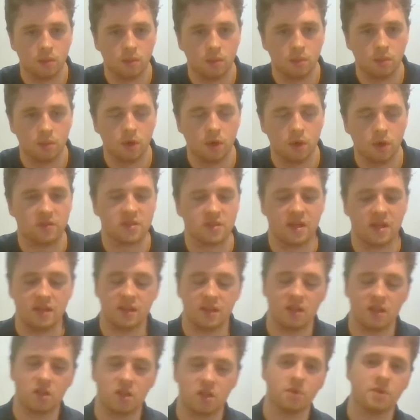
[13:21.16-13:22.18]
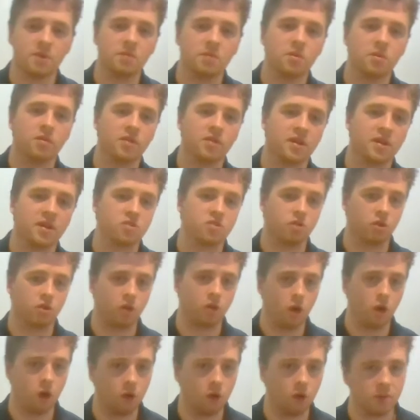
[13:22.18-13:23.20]
Perfect. And then you're going to be moving into a
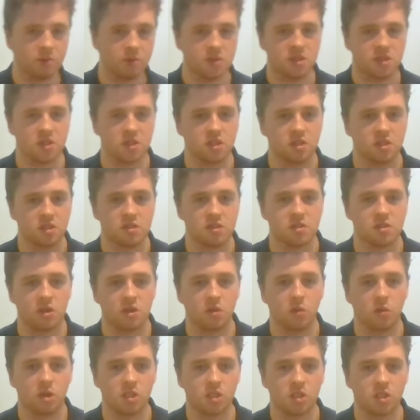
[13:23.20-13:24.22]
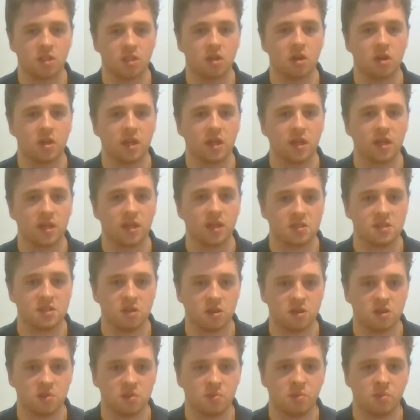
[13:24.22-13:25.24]
cobra position. So watching Lockie, he's
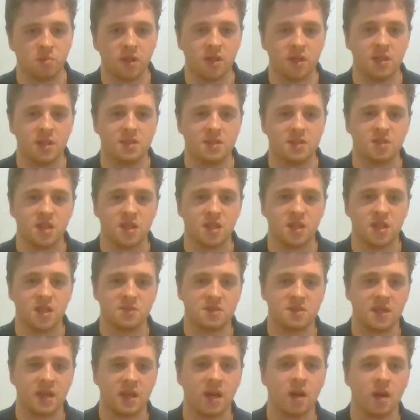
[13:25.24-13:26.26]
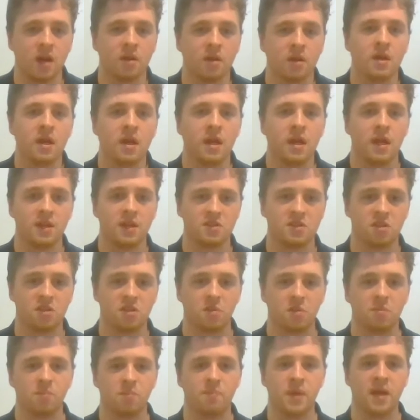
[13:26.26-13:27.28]
going to bring his hips down. He's going
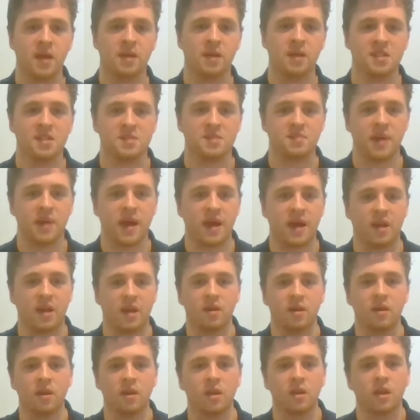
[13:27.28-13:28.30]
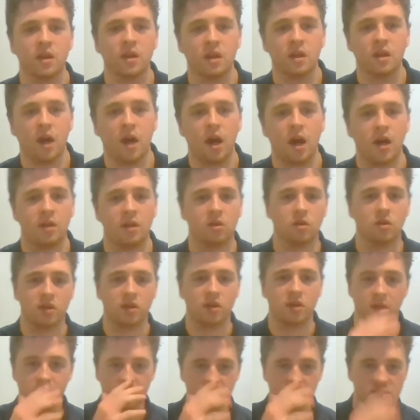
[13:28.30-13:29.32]
to bend his back and looking
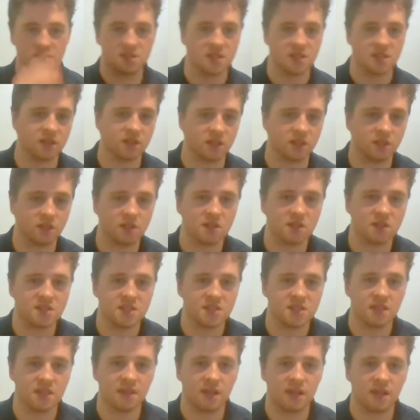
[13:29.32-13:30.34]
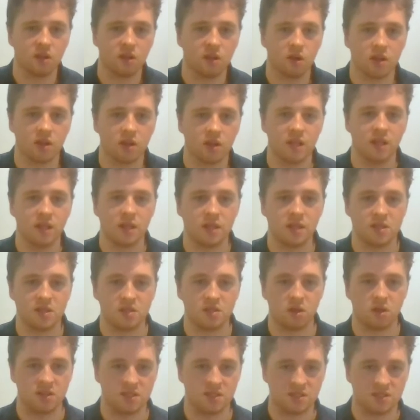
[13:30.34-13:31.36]
up at the ceiling. You can see there Lockie has
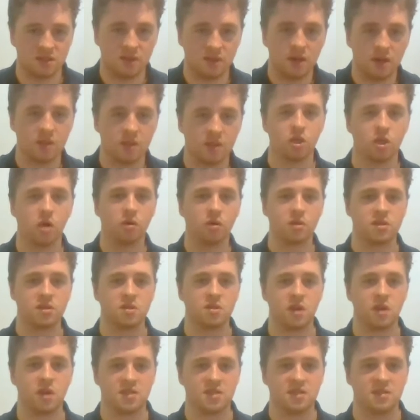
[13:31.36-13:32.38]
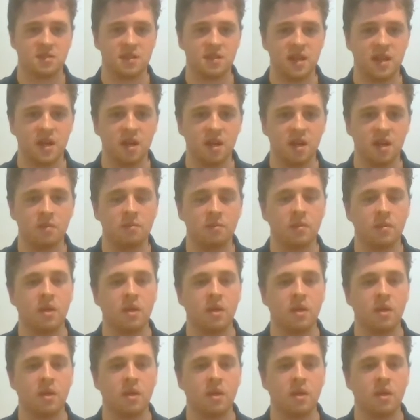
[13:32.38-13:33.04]
got his shoulders nice and down,